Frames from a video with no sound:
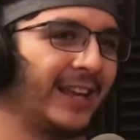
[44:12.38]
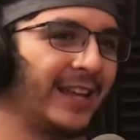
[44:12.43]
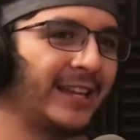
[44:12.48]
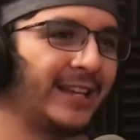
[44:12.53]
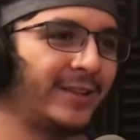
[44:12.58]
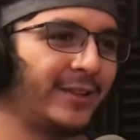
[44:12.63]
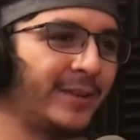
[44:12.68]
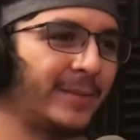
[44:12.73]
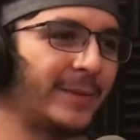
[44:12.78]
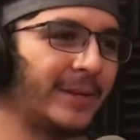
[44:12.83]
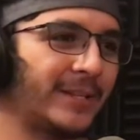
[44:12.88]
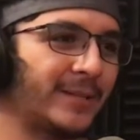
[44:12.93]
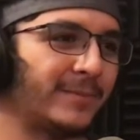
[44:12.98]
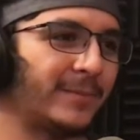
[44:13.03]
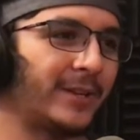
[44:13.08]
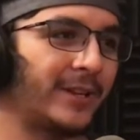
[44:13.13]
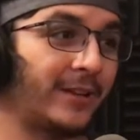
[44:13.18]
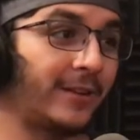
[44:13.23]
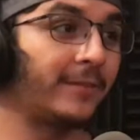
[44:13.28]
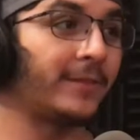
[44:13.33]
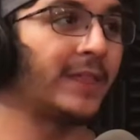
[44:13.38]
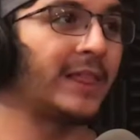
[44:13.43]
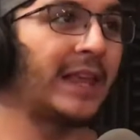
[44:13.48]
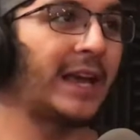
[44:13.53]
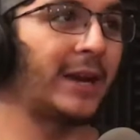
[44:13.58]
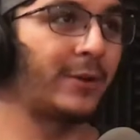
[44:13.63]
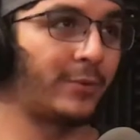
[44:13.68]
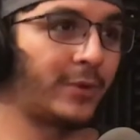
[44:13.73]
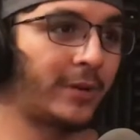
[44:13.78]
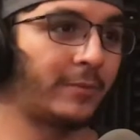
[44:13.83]
You could make some money off of
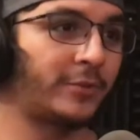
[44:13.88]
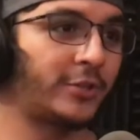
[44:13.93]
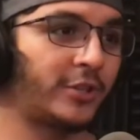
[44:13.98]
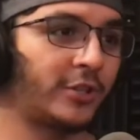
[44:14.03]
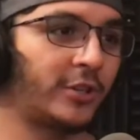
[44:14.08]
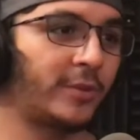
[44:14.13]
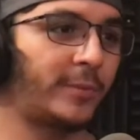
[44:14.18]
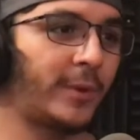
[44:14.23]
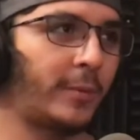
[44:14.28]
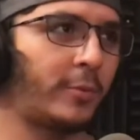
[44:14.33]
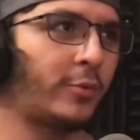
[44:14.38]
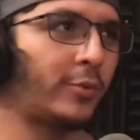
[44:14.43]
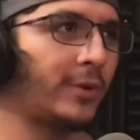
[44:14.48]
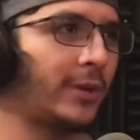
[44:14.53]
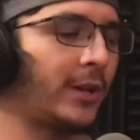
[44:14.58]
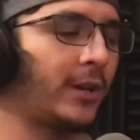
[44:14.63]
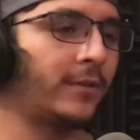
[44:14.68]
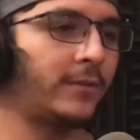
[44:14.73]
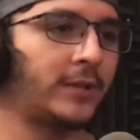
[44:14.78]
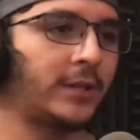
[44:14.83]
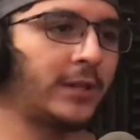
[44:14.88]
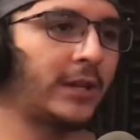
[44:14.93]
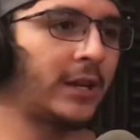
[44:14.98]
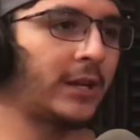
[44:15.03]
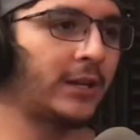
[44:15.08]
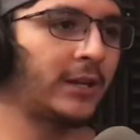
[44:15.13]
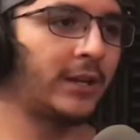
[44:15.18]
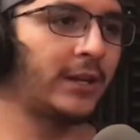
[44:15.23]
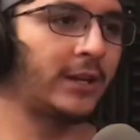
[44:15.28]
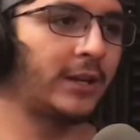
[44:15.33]
that one, I'm sure. People would love to like
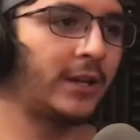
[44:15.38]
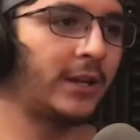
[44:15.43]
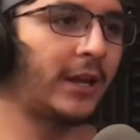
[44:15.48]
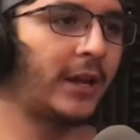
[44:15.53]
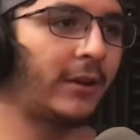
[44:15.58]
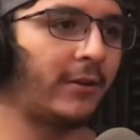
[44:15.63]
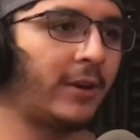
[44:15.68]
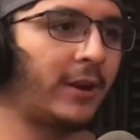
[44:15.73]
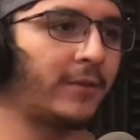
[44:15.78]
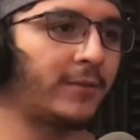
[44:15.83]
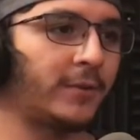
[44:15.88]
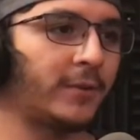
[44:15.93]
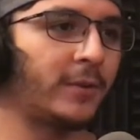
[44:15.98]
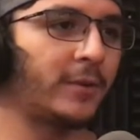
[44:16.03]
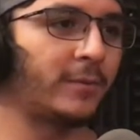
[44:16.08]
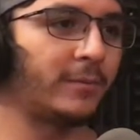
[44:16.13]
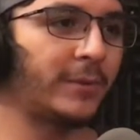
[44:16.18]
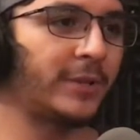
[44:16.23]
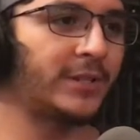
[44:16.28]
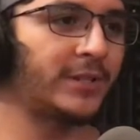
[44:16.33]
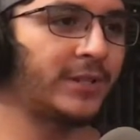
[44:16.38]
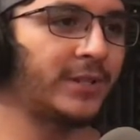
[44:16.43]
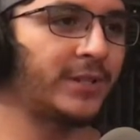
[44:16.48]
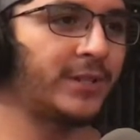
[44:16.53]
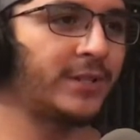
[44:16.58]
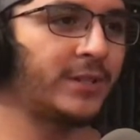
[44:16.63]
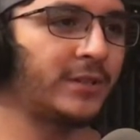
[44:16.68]
air out their own business.